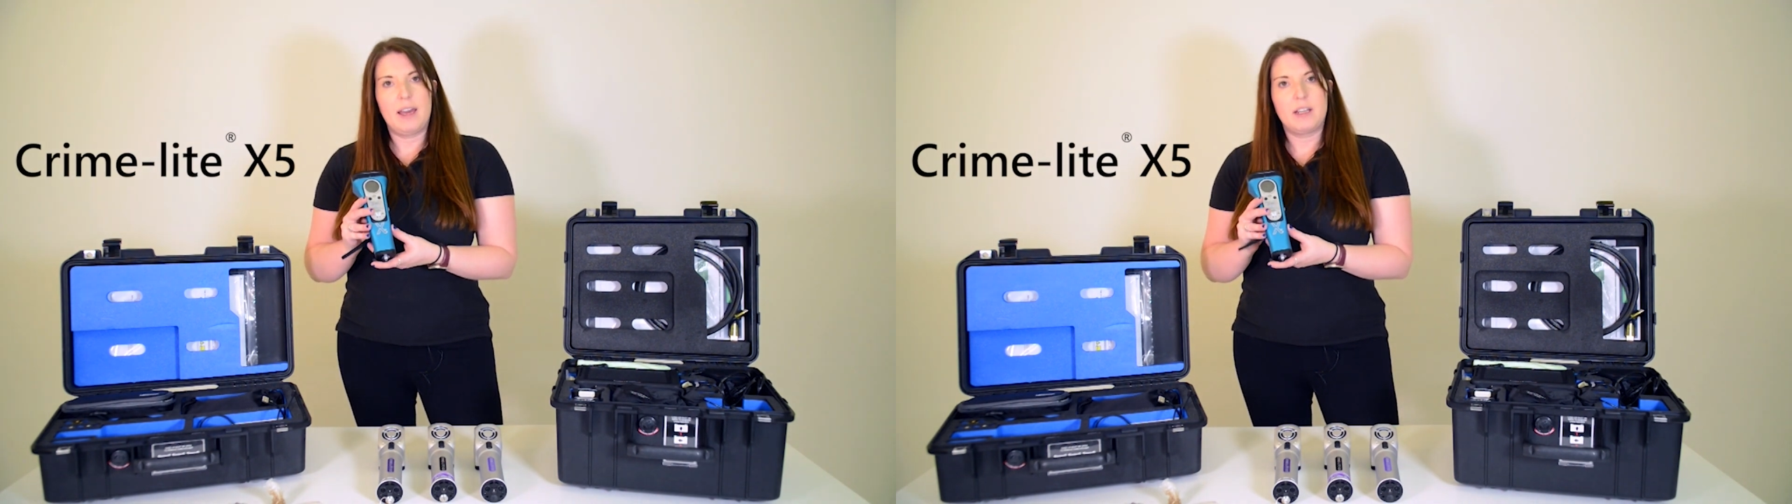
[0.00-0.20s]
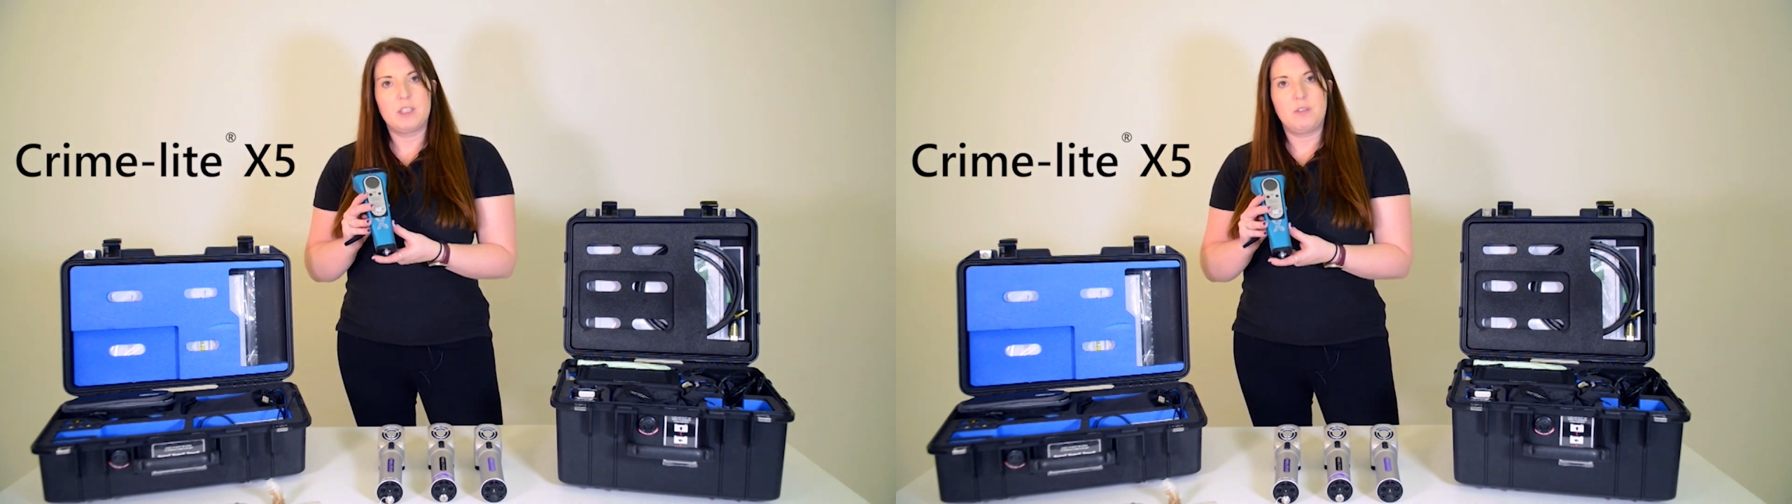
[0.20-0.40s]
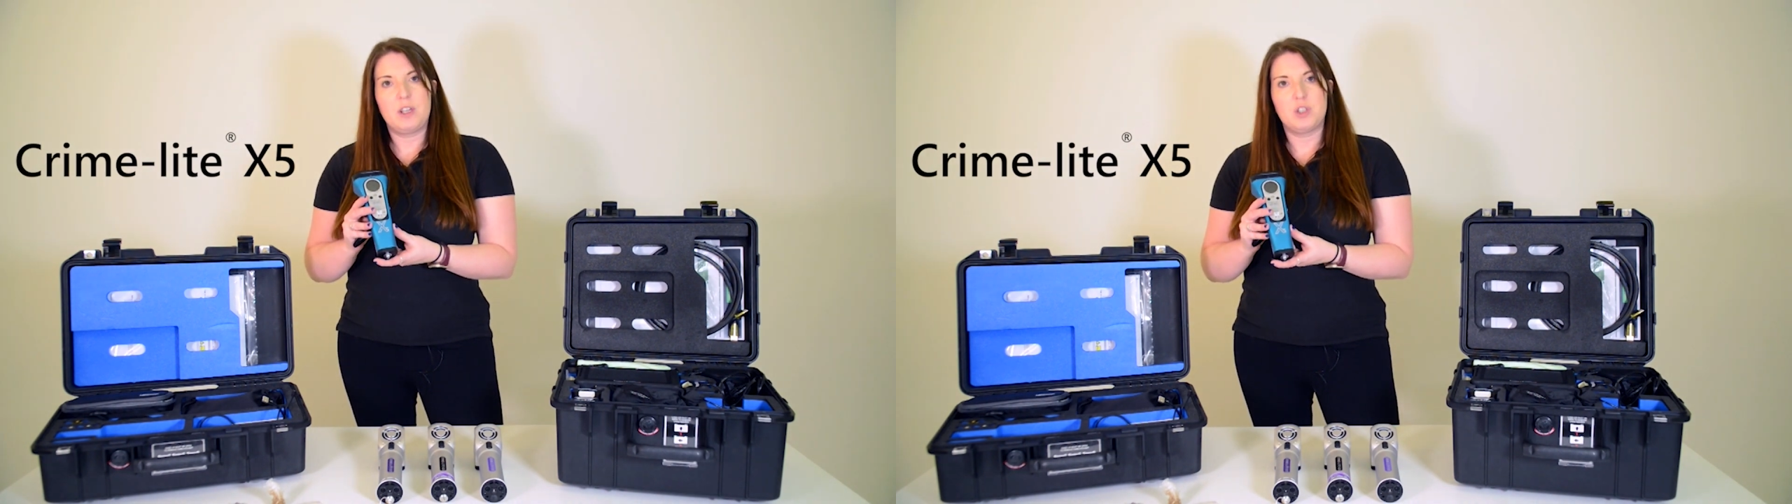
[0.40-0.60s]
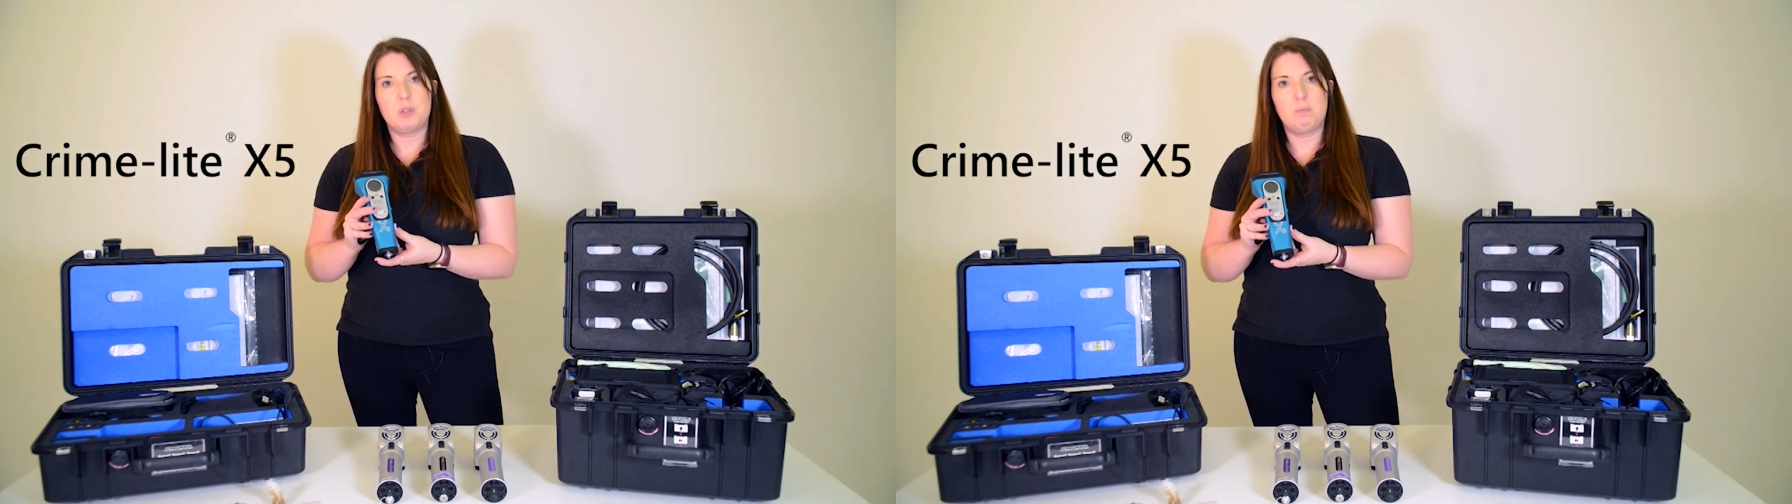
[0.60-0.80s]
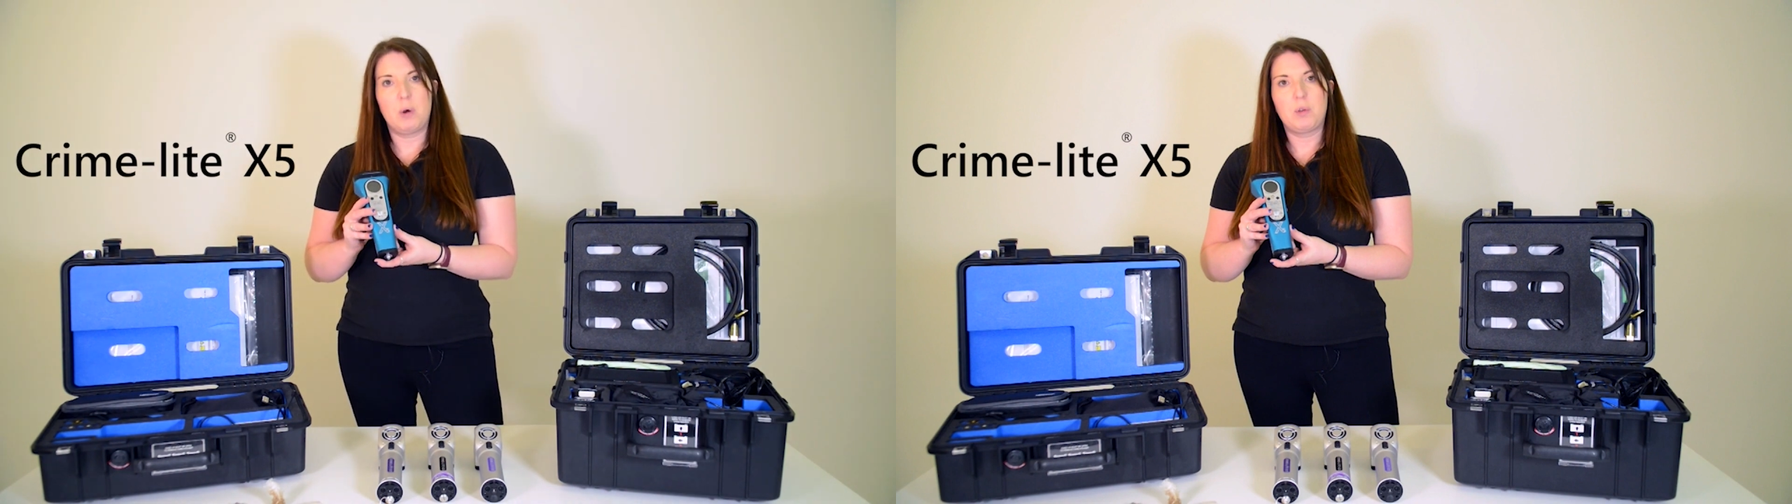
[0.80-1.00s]
X
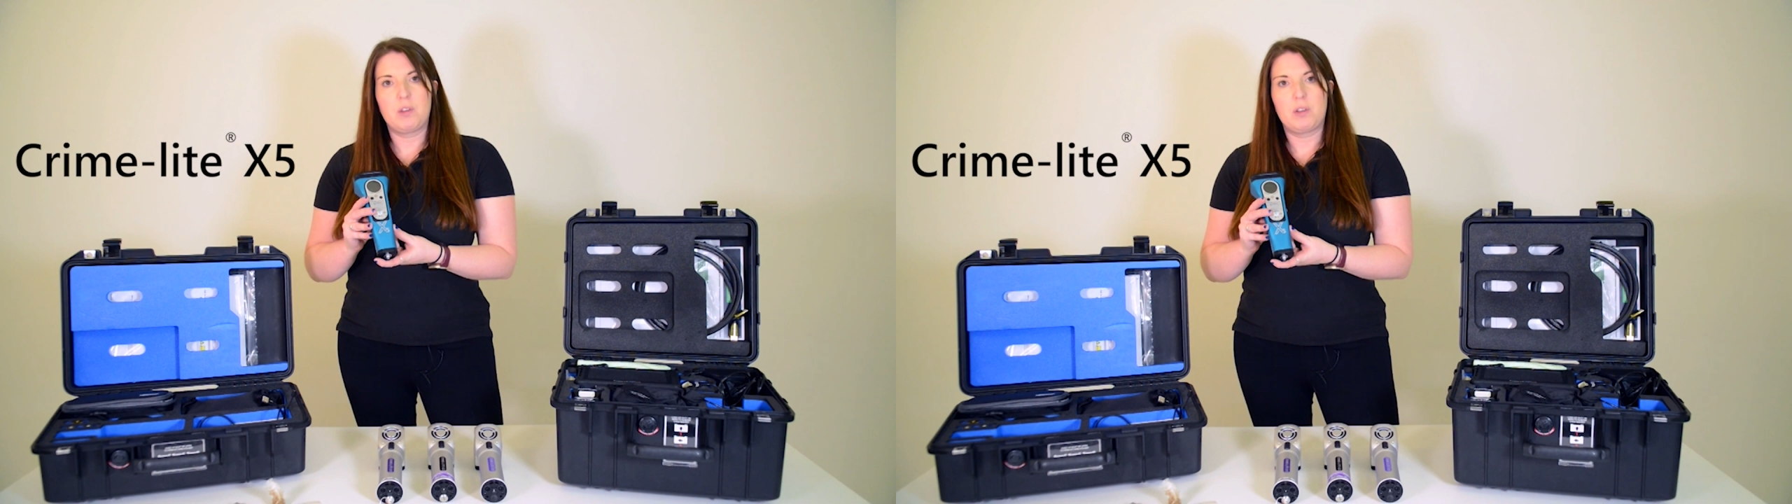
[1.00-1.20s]
features both